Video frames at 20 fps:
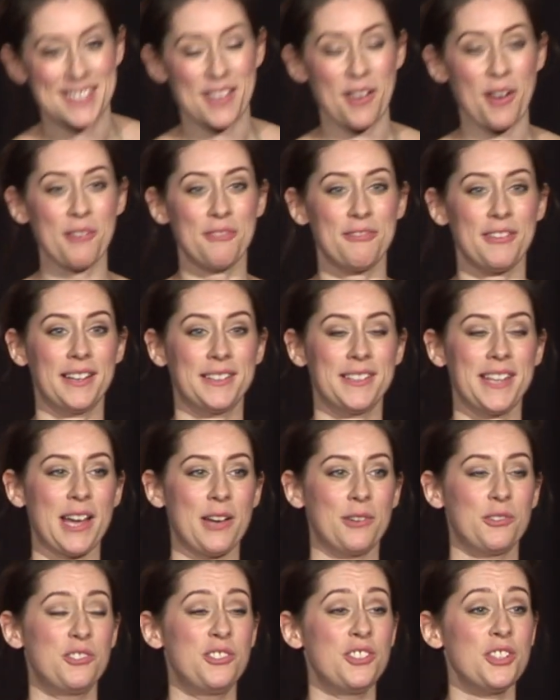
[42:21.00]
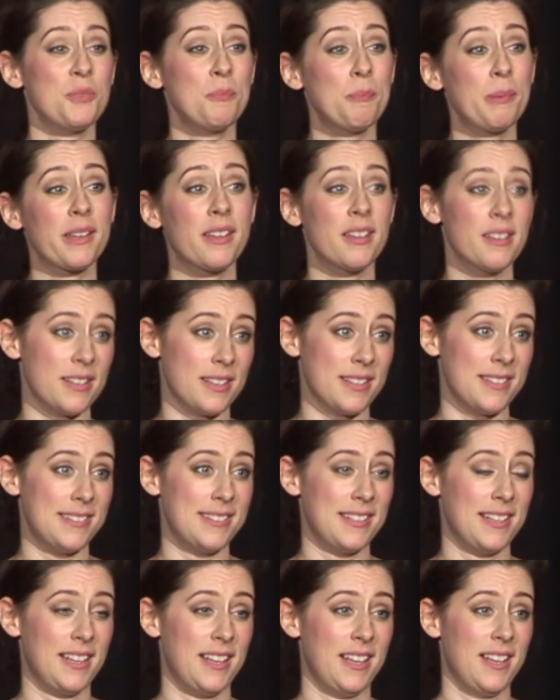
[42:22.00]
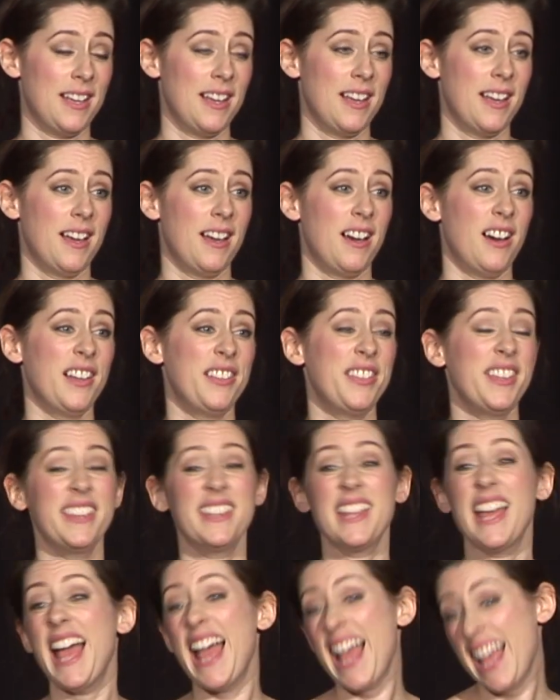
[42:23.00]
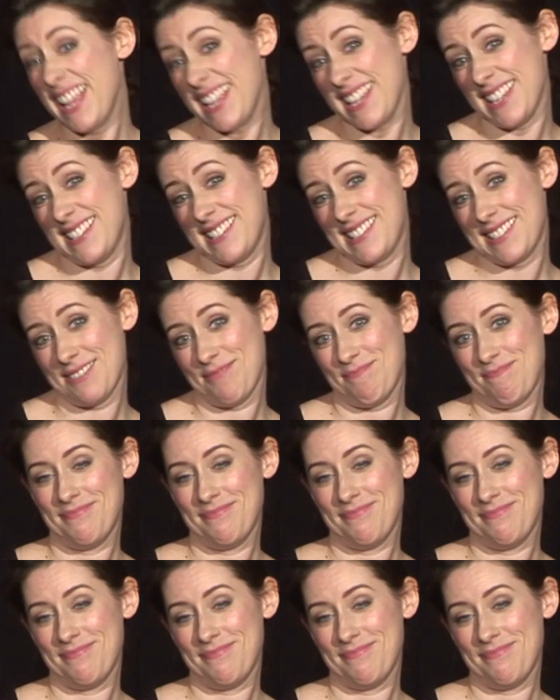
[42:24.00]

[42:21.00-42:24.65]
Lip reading: that I found out, just because I think they're ace.